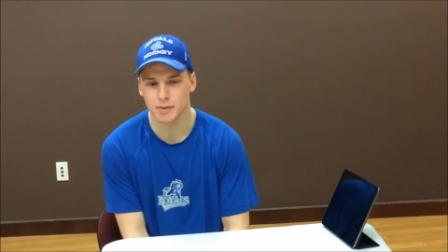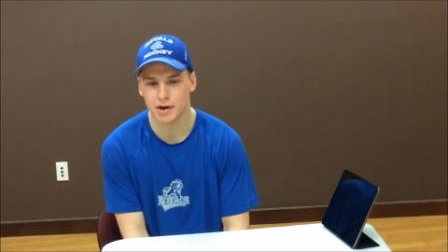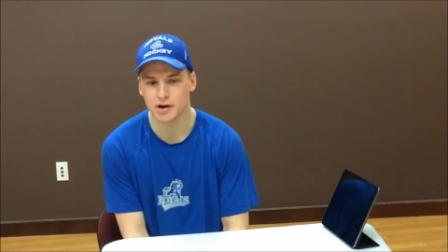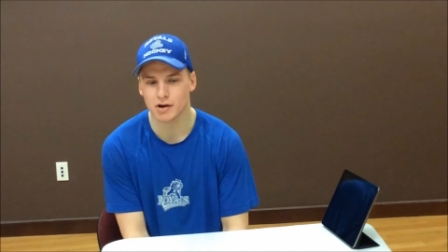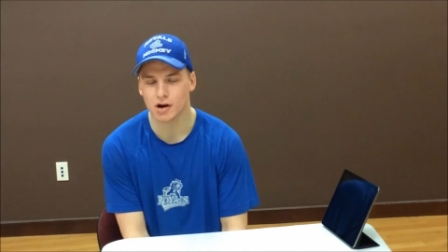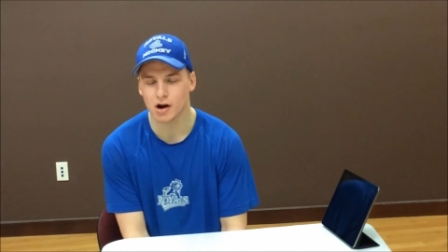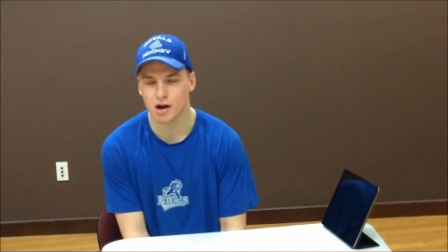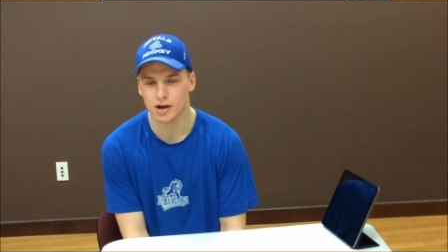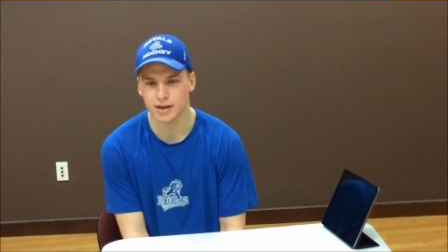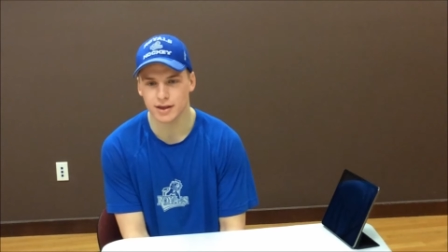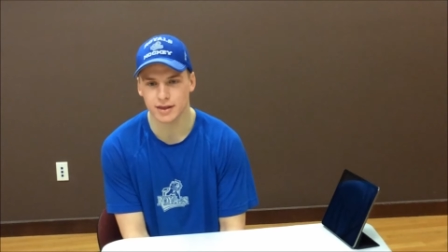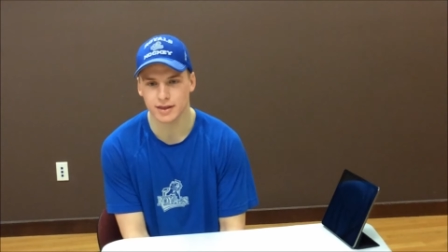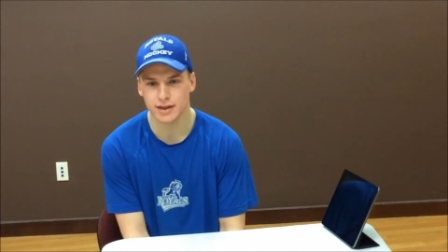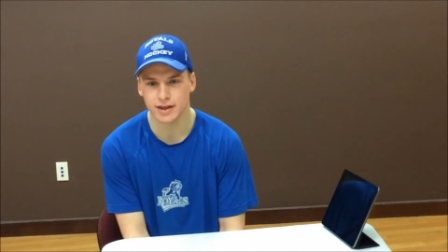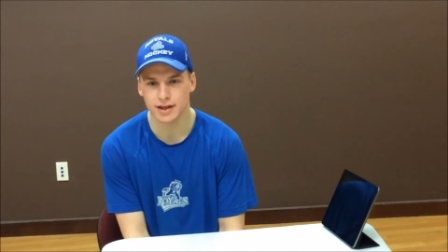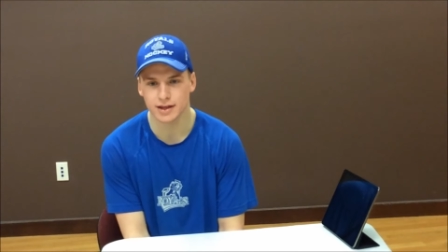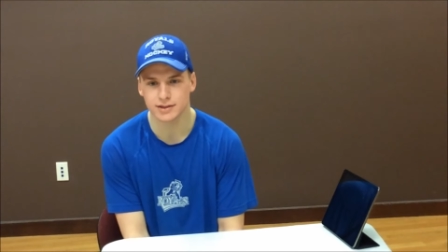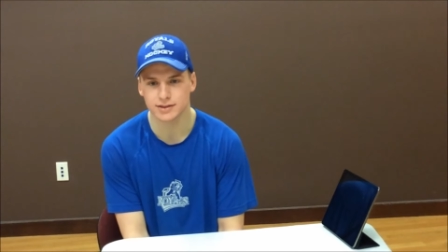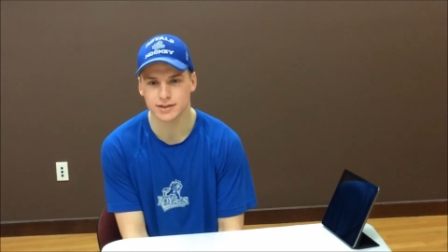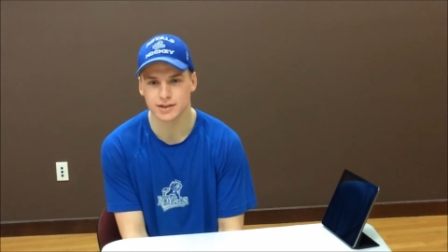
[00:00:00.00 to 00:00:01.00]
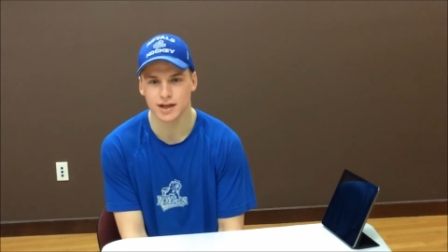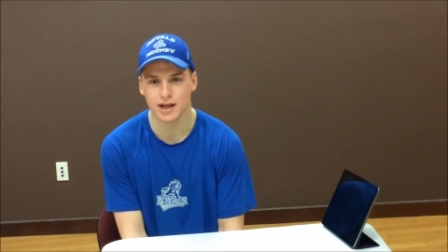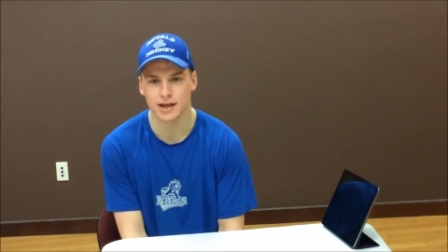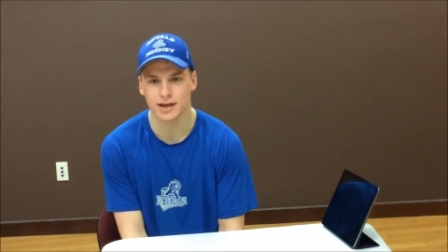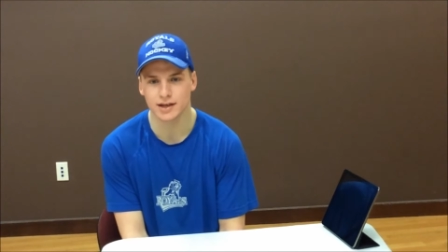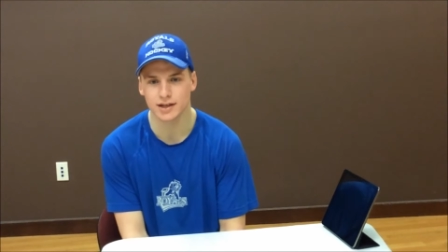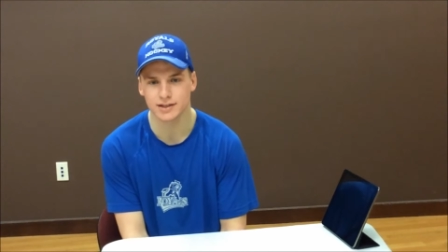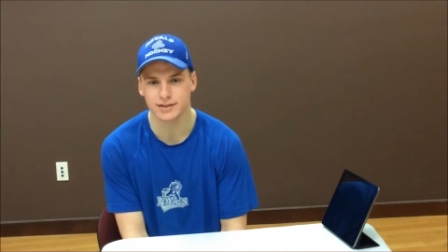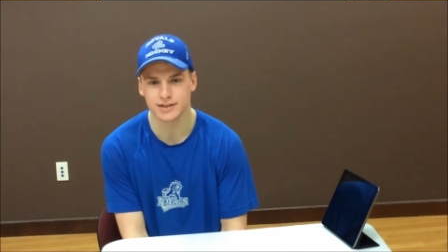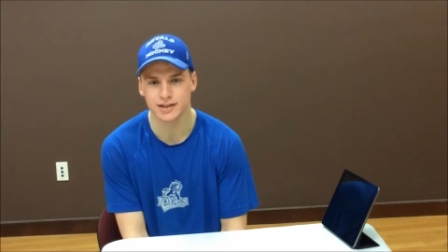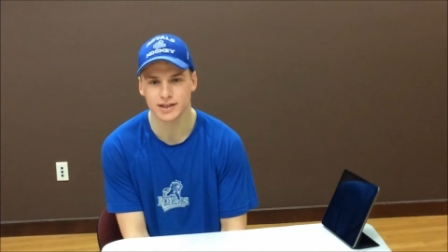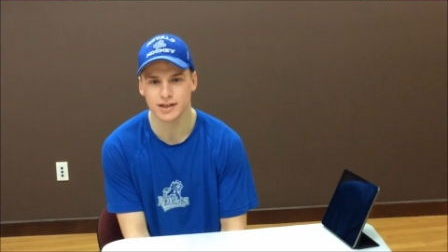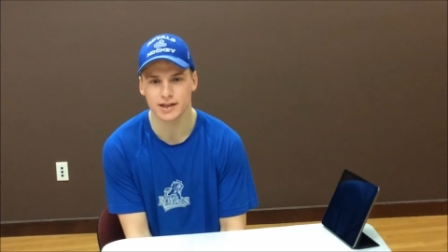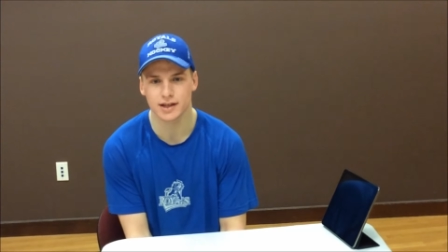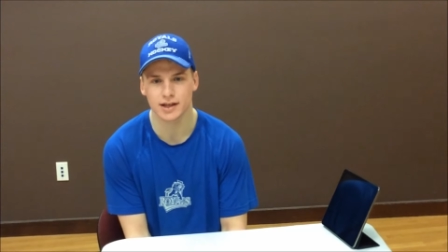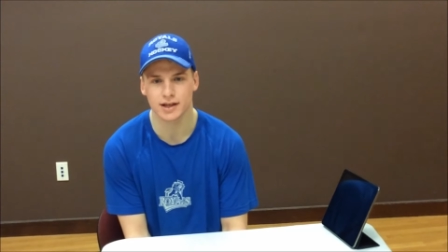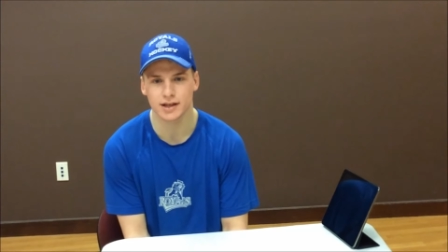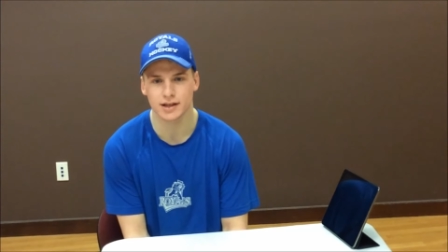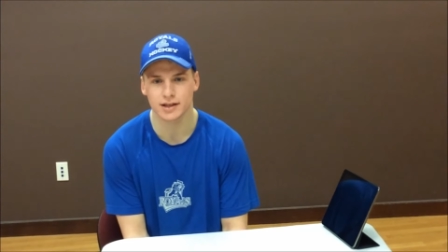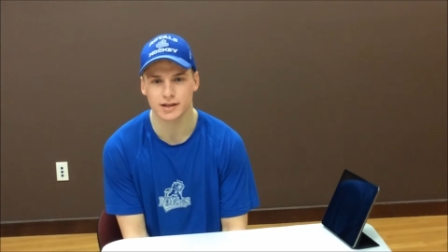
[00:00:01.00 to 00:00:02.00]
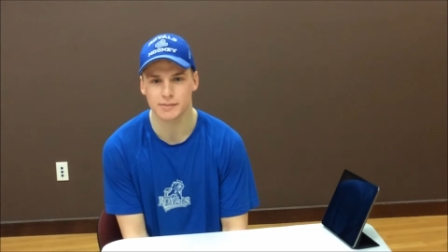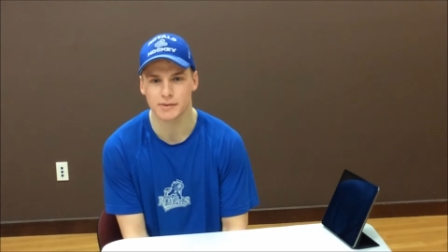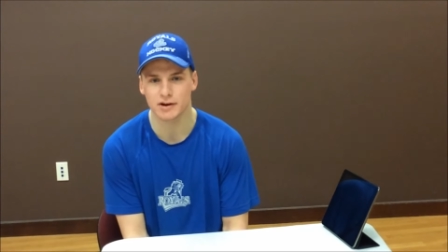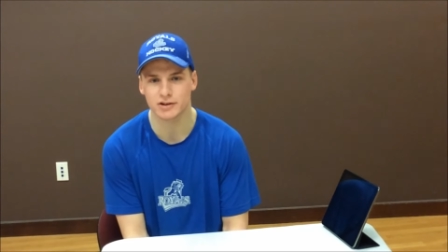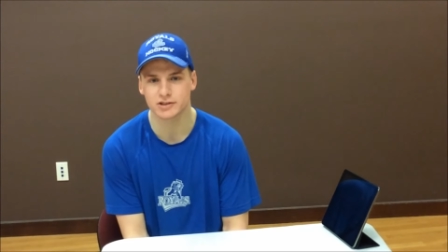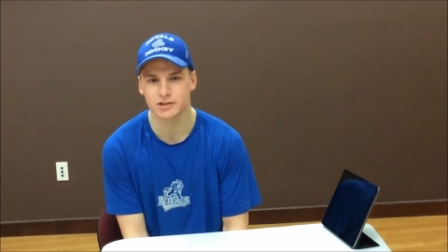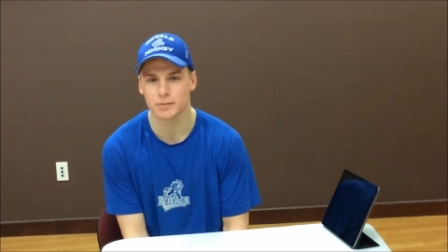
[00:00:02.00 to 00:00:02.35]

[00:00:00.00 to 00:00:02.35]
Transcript: minor hockey things, and, and to see the, the amount